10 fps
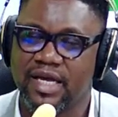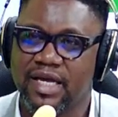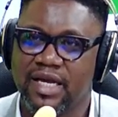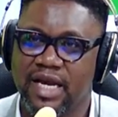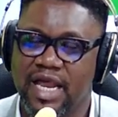
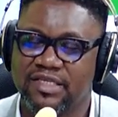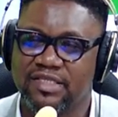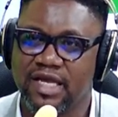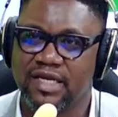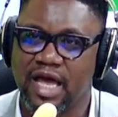less
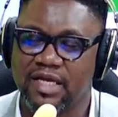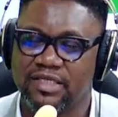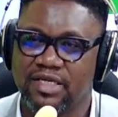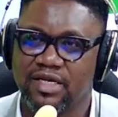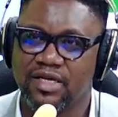than that,
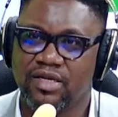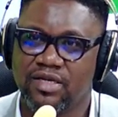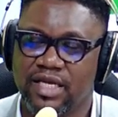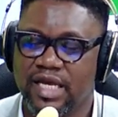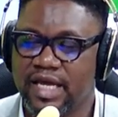
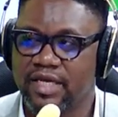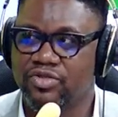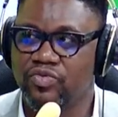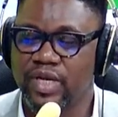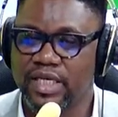they get
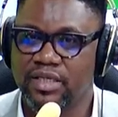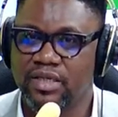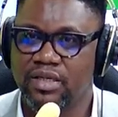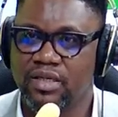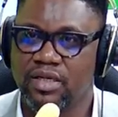to win.
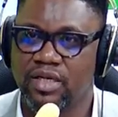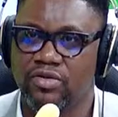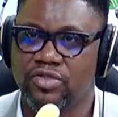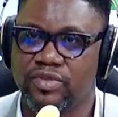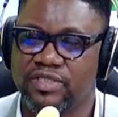You know,
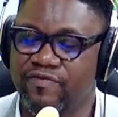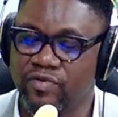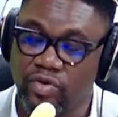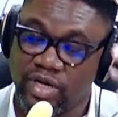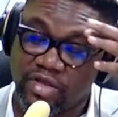so we see for
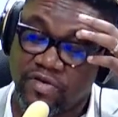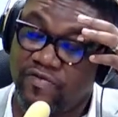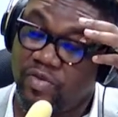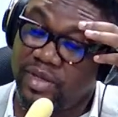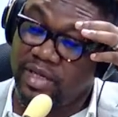coalition
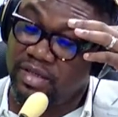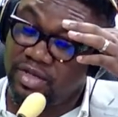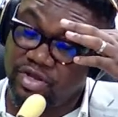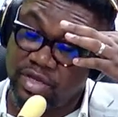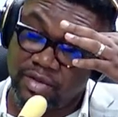forming in
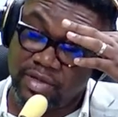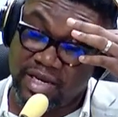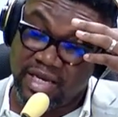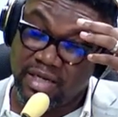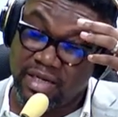
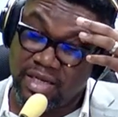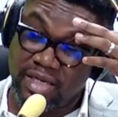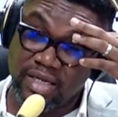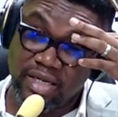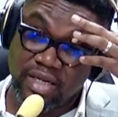
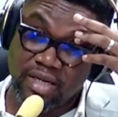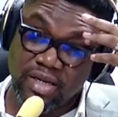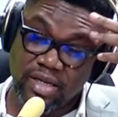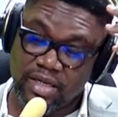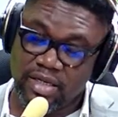Italy,
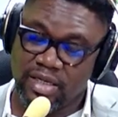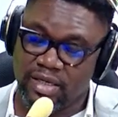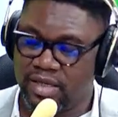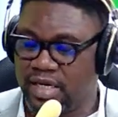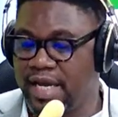in
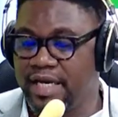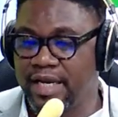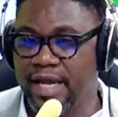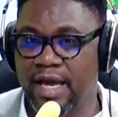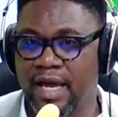
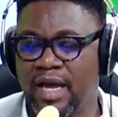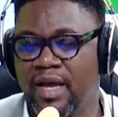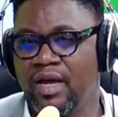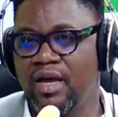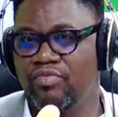India,
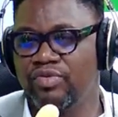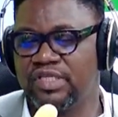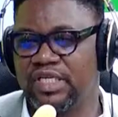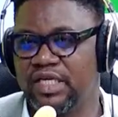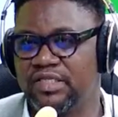we
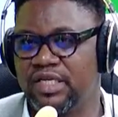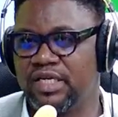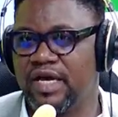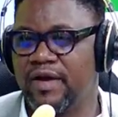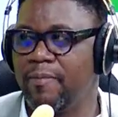see it
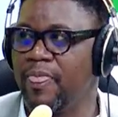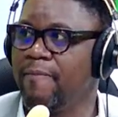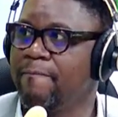in